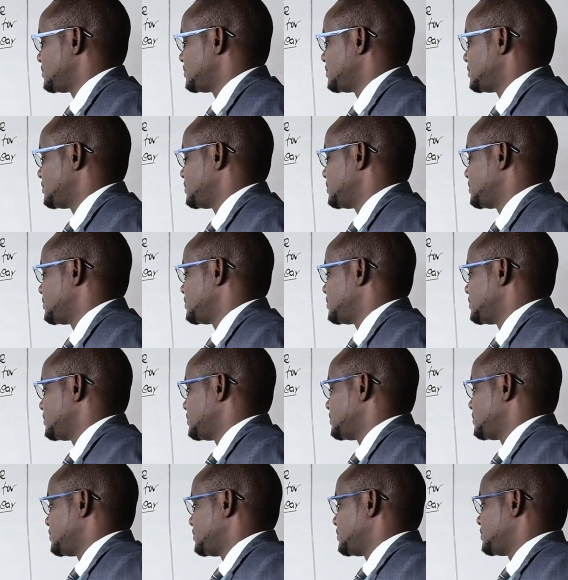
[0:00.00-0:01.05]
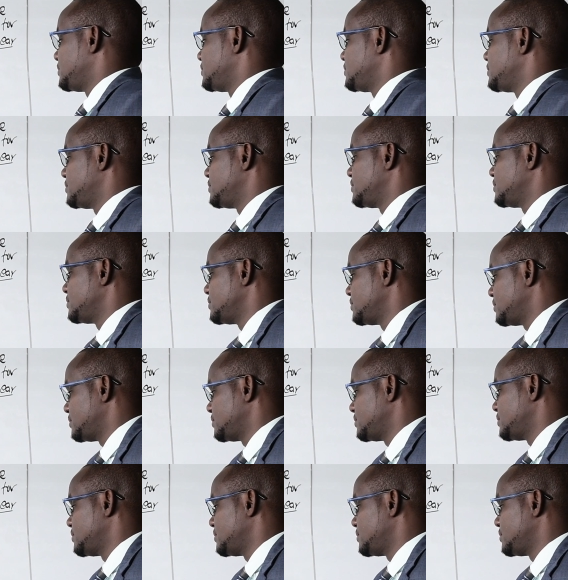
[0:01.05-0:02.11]

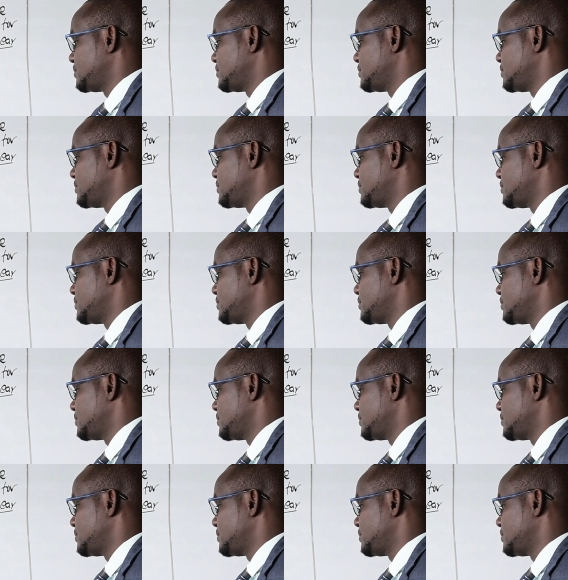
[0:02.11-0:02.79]
(silence)